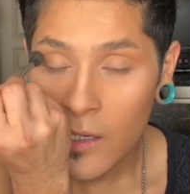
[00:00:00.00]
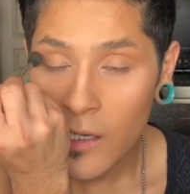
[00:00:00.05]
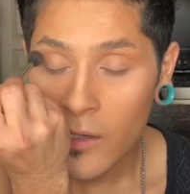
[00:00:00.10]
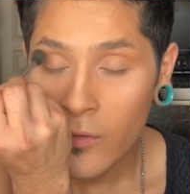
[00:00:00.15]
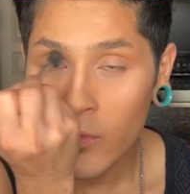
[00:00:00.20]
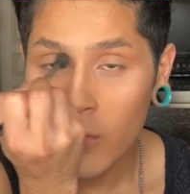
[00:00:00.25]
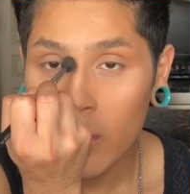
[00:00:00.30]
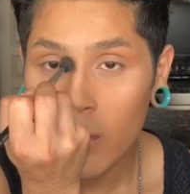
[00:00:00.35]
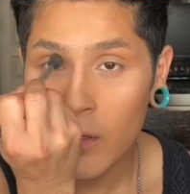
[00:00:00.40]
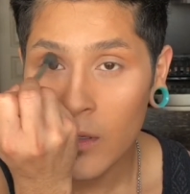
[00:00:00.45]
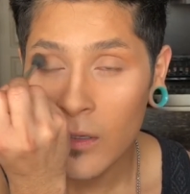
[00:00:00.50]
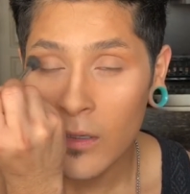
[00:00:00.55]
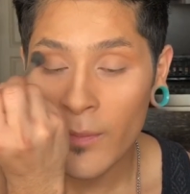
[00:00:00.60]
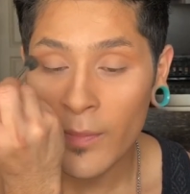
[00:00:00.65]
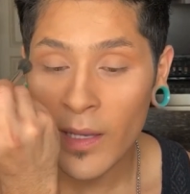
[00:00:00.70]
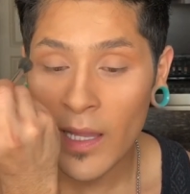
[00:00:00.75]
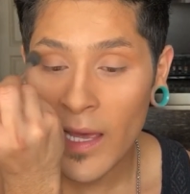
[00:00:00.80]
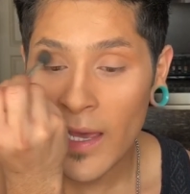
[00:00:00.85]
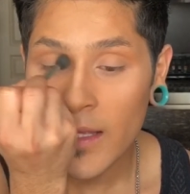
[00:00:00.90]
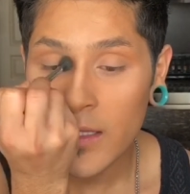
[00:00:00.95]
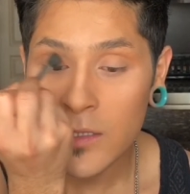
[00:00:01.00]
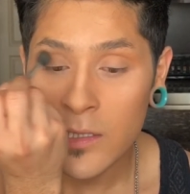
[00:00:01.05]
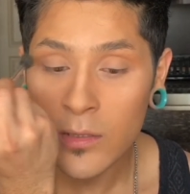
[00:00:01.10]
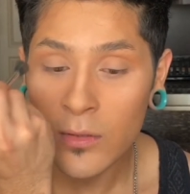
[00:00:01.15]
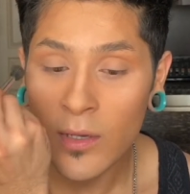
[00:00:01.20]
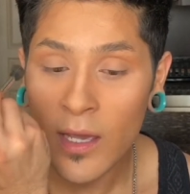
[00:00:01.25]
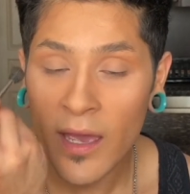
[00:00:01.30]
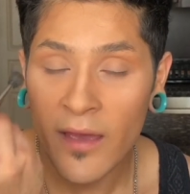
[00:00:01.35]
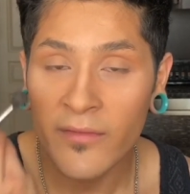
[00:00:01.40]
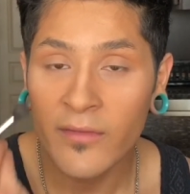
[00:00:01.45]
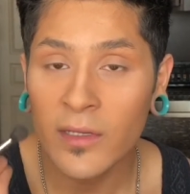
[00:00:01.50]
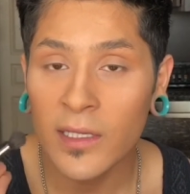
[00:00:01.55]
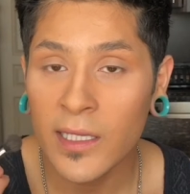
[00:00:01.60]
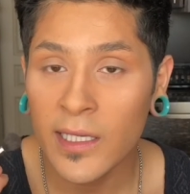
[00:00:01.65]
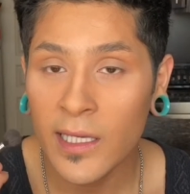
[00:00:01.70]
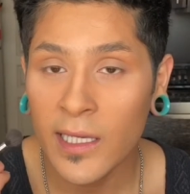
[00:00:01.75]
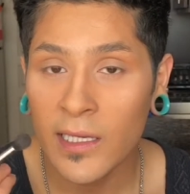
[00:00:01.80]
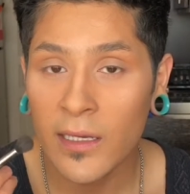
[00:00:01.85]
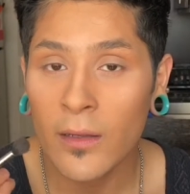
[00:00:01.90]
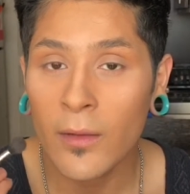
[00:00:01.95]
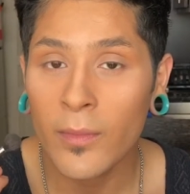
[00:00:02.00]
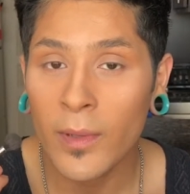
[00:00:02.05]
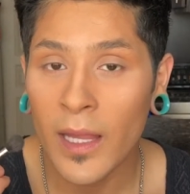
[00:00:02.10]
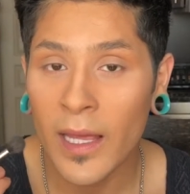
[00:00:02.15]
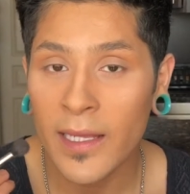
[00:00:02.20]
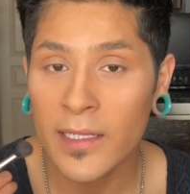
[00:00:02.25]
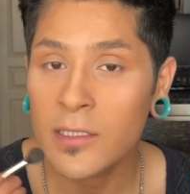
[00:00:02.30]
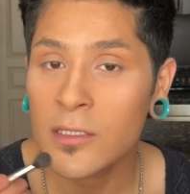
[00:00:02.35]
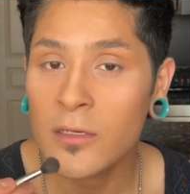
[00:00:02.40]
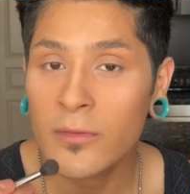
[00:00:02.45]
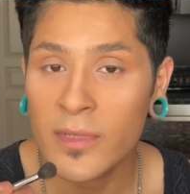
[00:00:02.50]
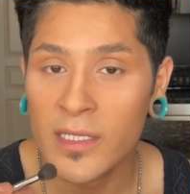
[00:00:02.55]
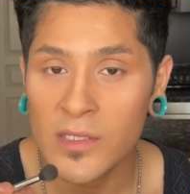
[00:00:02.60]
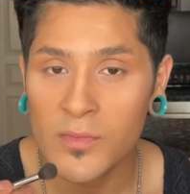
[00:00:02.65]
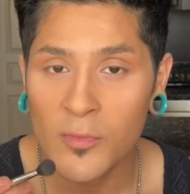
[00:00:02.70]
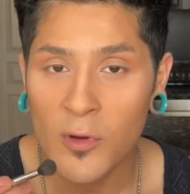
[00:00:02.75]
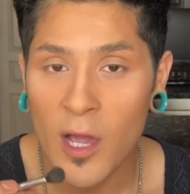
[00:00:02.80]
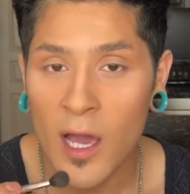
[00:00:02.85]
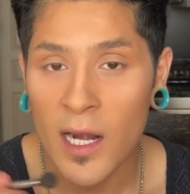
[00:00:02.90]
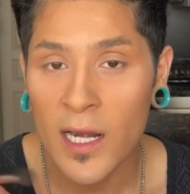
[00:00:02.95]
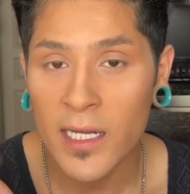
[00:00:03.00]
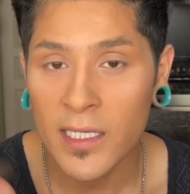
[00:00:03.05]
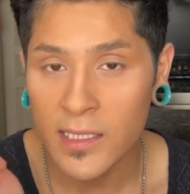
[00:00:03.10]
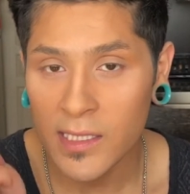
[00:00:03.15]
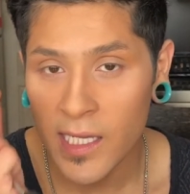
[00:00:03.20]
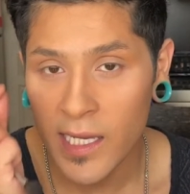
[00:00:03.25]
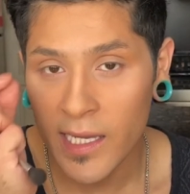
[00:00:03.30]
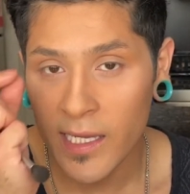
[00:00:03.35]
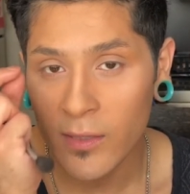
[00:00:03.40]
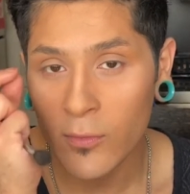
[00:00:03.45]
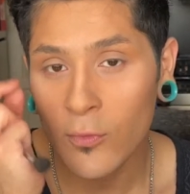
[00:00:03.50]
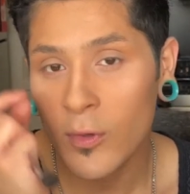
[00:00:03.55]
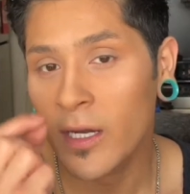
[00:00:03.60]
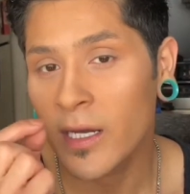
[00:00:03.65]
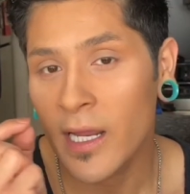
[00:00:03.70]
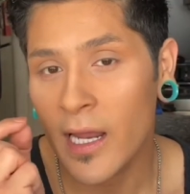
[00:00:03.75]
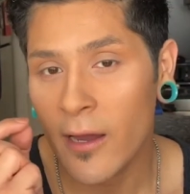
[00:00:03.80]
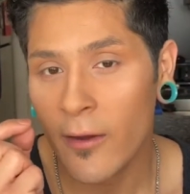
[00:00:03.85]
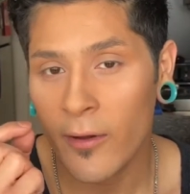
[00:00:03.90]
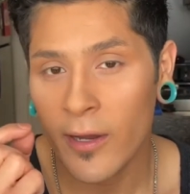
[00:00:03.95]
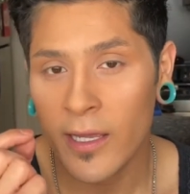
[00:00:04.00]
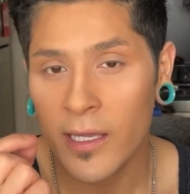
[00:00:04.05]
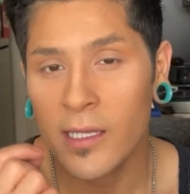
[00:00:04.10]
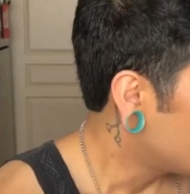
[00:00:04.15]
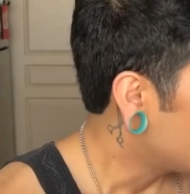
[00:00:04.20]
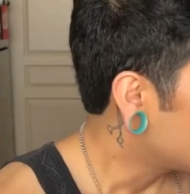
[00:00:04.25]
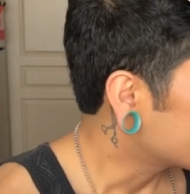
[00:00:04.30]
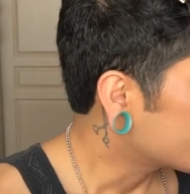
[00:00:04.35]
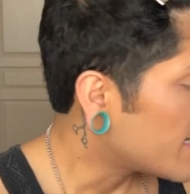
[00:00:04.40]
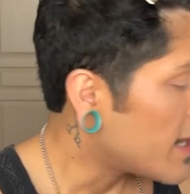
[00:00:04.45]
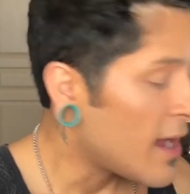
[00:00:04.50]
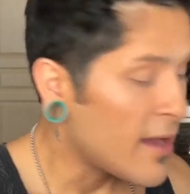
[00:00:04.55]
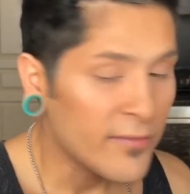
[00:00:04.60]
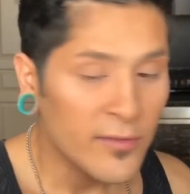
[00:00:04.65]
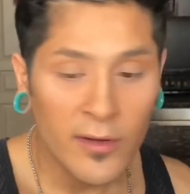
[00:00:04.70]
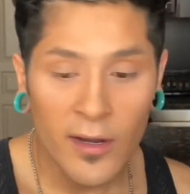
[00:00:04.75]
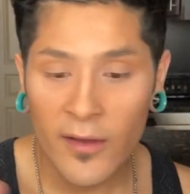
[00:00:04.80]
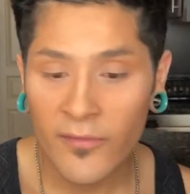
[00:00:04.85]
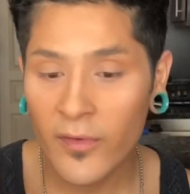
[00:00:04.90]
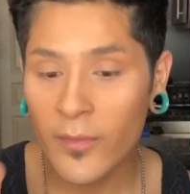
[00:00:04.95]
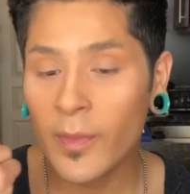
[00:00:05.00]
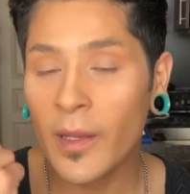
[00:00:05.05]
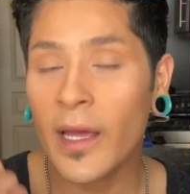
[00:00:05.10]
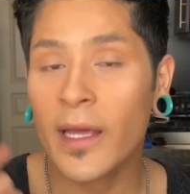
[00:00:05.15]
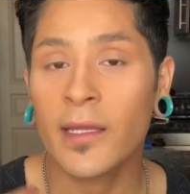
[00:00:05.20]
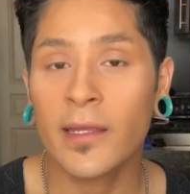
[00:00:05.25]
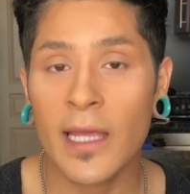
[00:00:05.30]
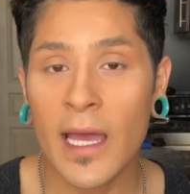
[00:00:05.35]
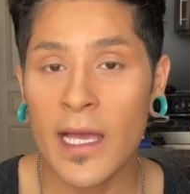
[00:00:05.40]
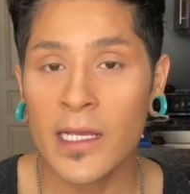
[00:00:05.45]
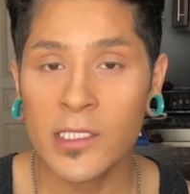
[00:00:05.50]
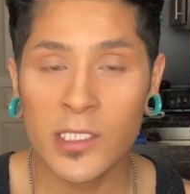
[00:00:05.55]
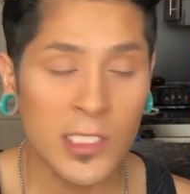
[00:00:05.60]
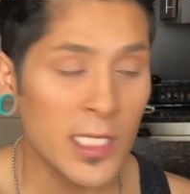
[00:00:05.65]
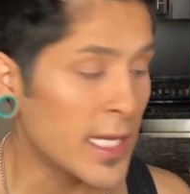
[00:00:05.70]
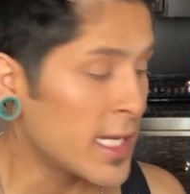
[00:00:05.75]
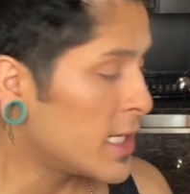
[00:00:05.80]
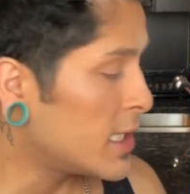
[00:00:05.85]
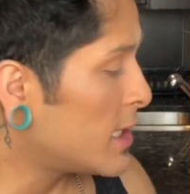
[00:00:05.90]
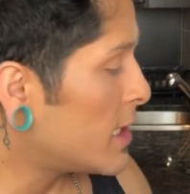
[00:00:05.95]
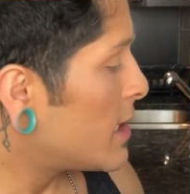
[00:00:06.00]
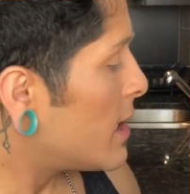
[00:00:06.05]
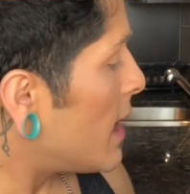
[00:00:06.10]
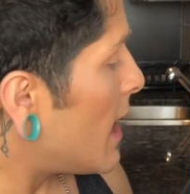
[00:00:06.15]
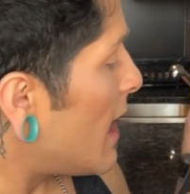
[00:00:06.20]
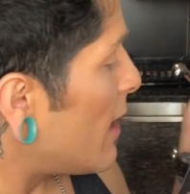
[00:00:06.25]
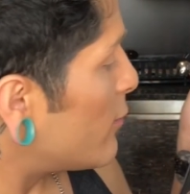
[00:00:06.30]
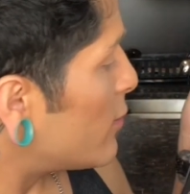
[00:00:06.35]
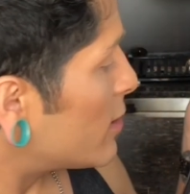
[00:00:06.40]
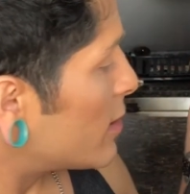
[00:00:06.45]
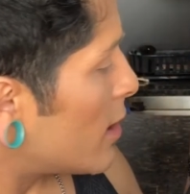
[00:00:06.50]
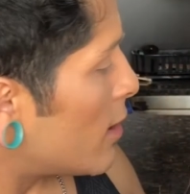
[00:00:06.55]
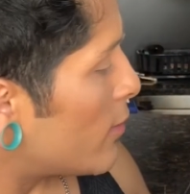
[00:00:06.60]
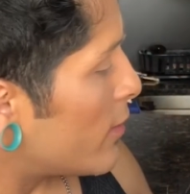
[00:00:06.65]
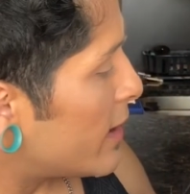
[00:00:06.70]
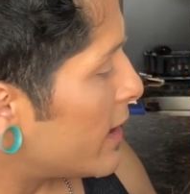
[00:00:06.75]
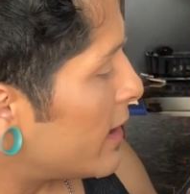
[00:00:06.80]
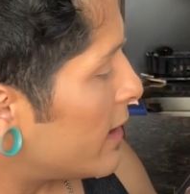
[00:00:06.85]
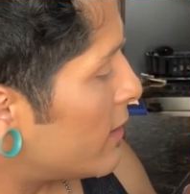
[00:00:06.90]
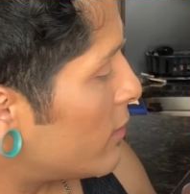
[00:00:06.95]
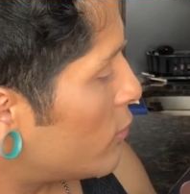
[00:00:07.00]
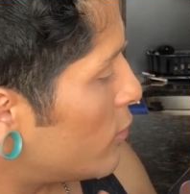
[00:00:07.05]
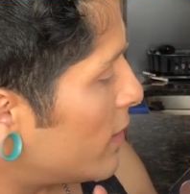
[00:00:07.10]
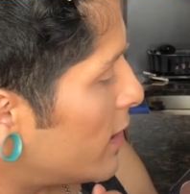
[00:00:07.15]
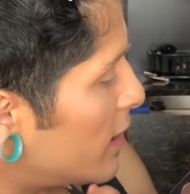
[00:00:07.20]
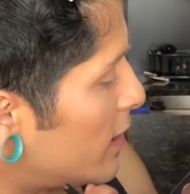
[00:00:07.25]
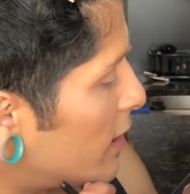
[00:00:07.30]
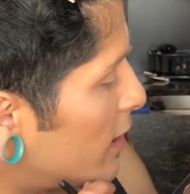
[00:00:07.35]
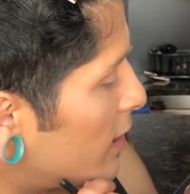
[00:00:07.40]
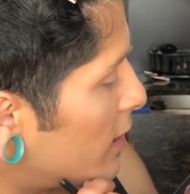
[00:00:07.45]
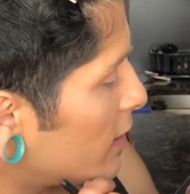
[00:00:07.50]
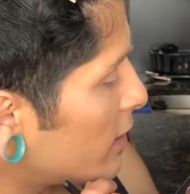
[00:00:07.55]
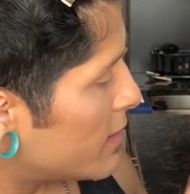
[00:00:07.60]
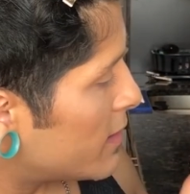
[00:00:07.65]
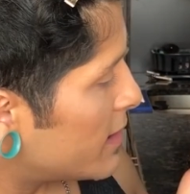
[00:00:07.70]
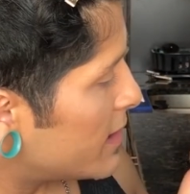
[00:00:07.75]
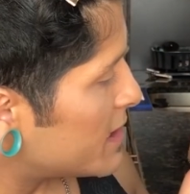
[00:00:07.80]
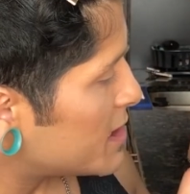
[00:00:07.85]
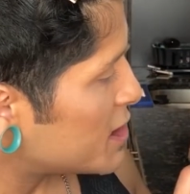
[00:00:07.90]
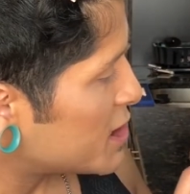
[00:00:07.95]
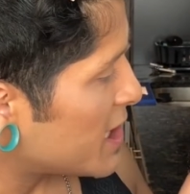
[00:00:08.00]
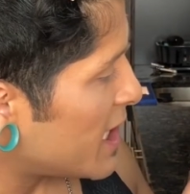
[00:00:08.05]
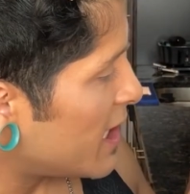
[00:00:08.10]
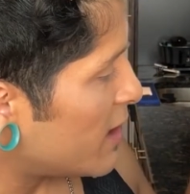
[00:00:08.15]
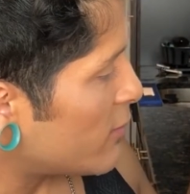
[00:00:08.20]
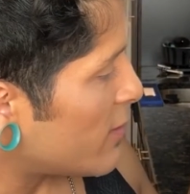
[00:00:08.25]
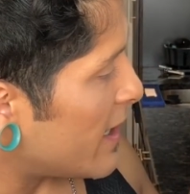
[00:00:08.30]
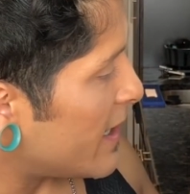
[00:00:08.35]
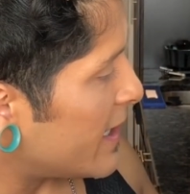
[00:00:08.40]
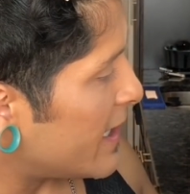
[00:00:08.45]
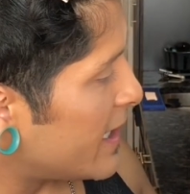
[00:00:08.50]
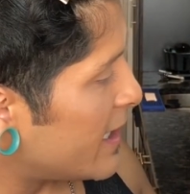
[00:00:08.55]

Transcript: It will apply too heavily and apply too much product in one area. So after I've applied that shade, I will go in with this shade right